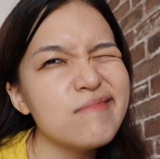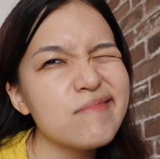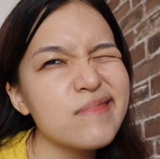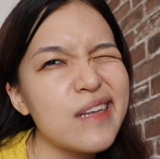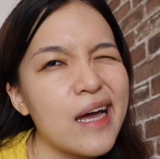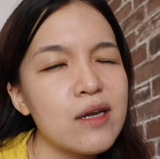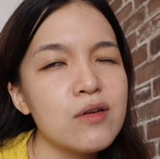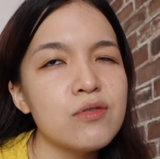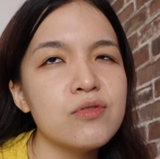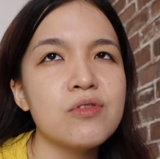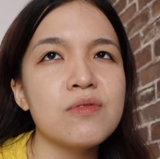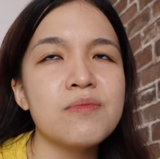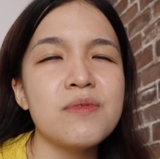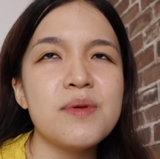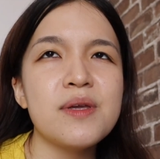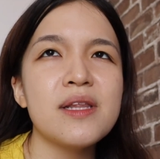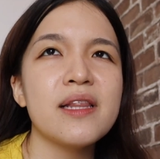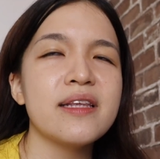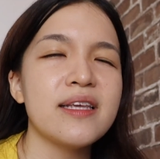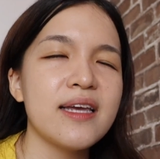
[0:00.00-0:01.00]
I don't know,
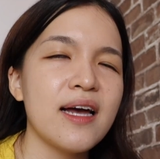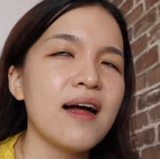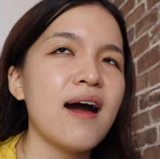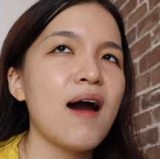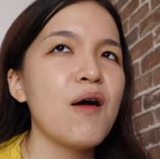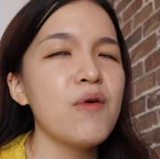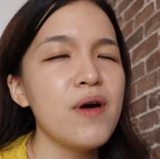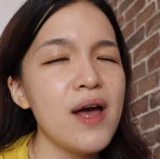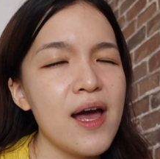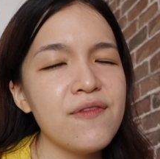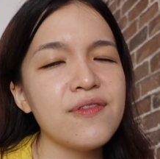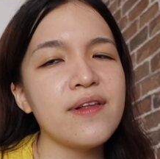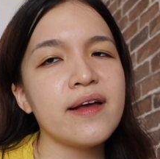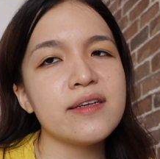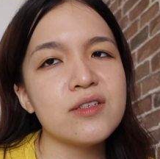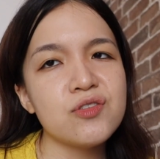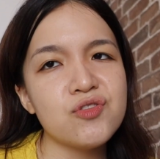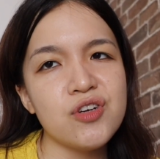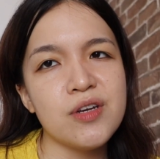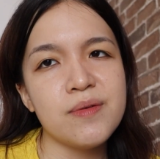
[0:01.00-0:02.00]
maybe, yeah, I'll have
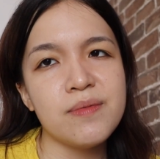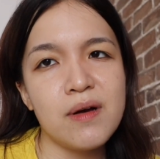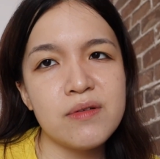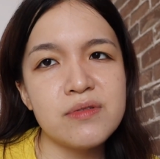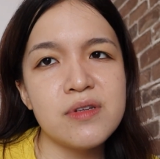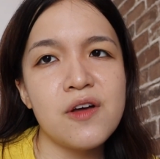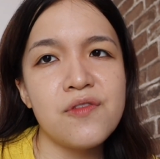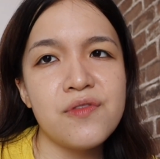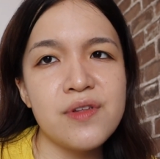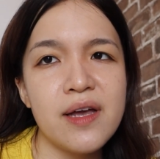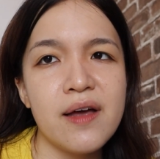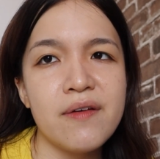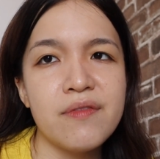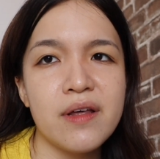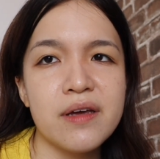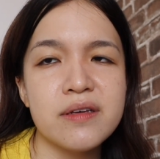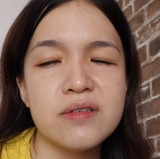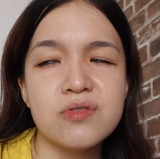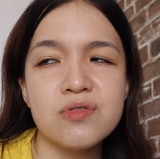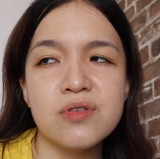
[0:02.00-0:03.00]
live stream. I'll definitely have
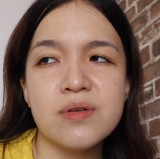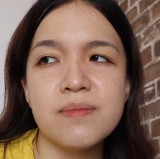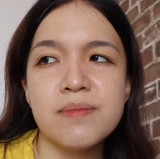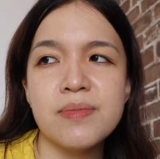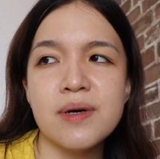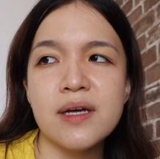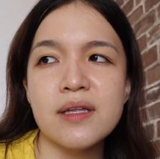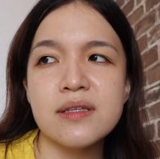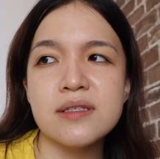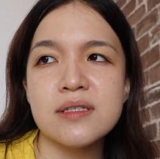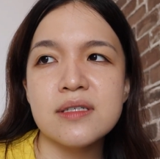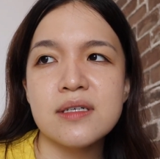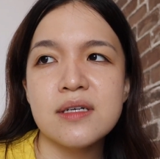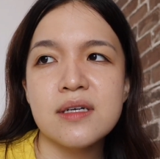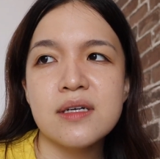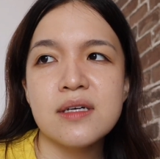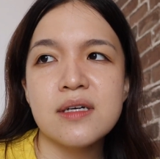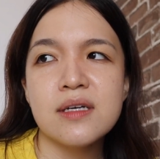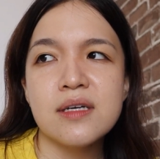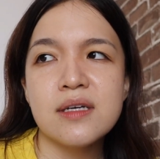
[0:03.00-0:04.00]
live stream, but
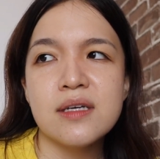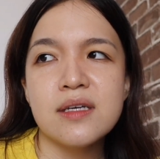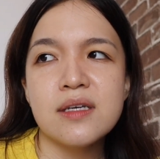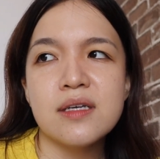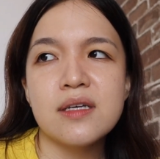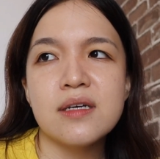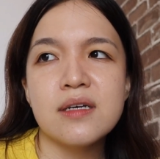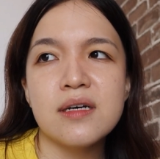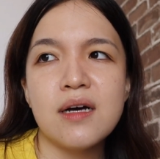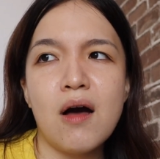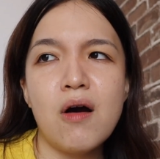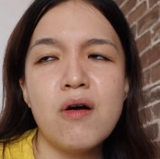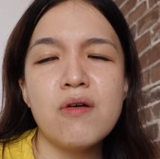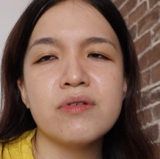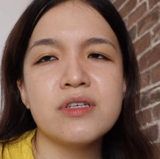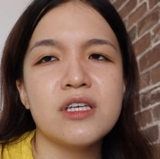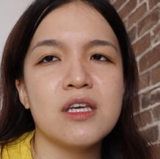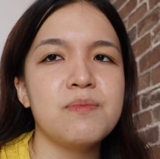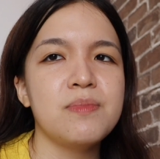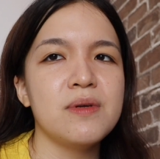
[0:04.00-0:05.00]

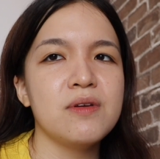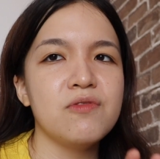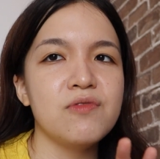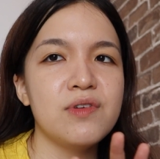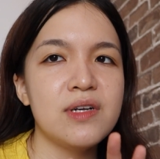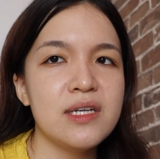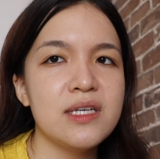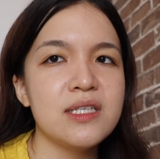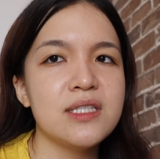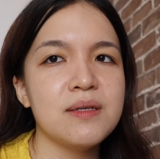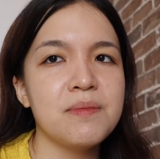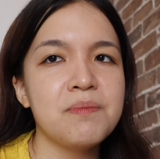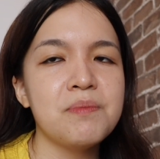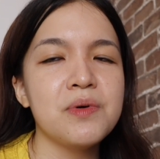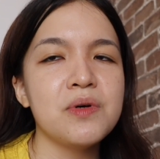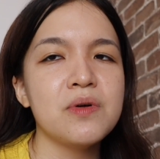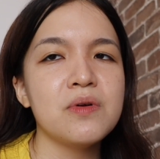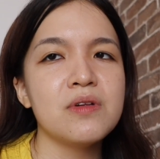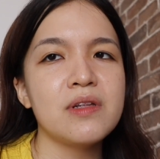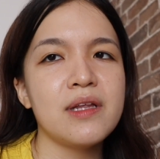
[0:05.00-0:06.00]
I'll keep it really
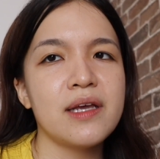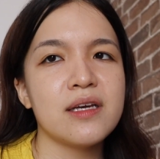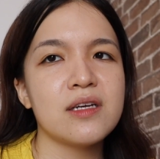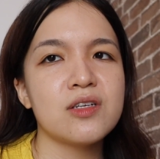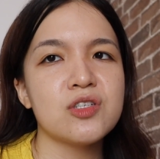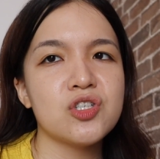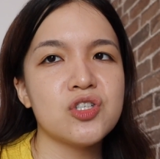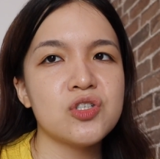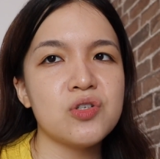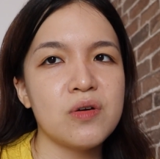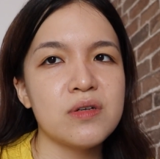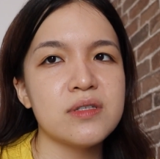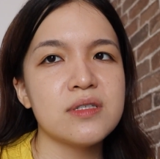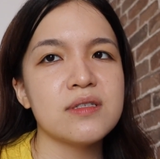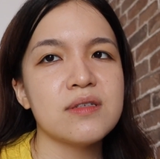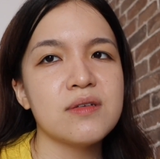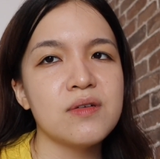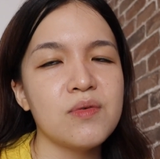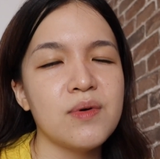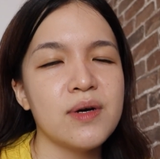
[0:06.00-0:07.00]
simple, like a short
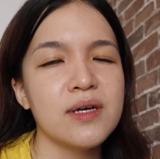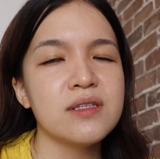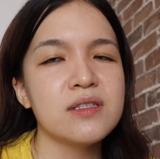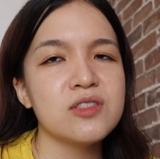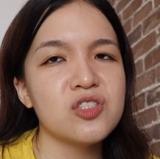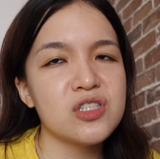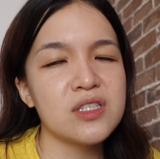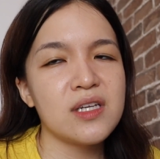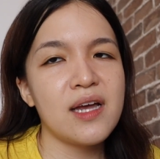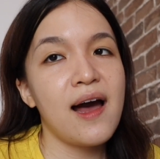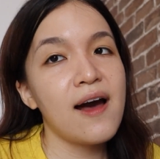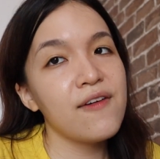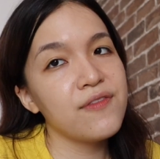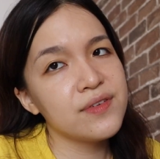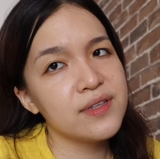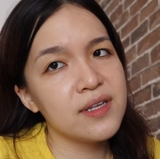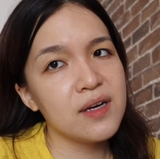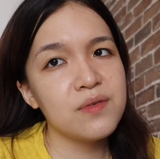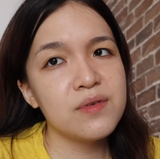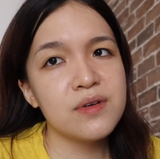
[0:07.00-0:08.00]
one, just a half
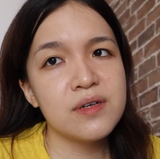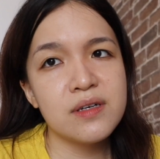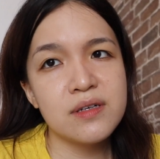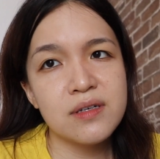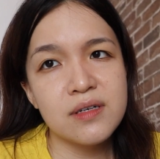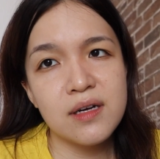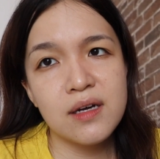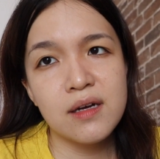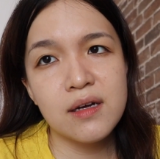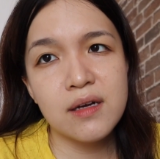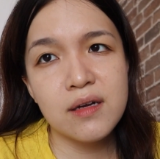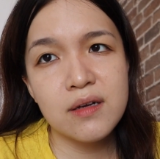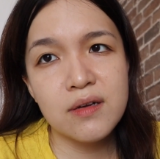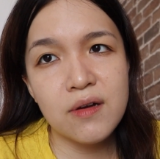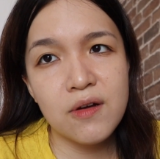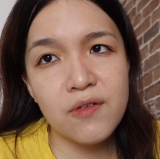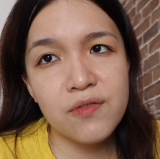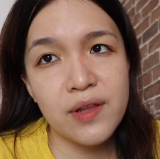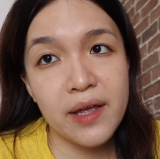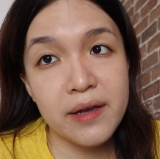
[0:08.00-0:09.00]
an hour
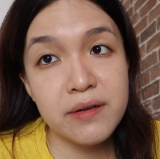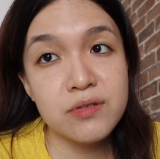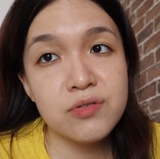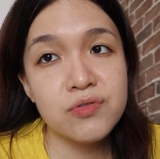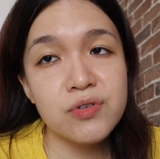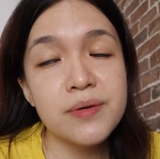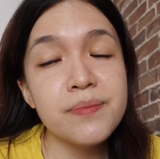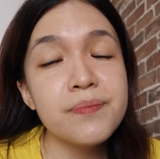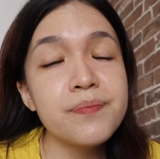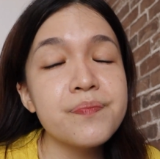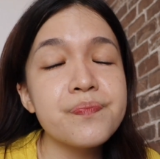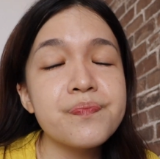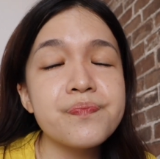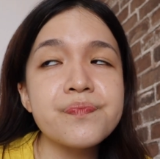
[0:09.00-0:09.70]
of live stream.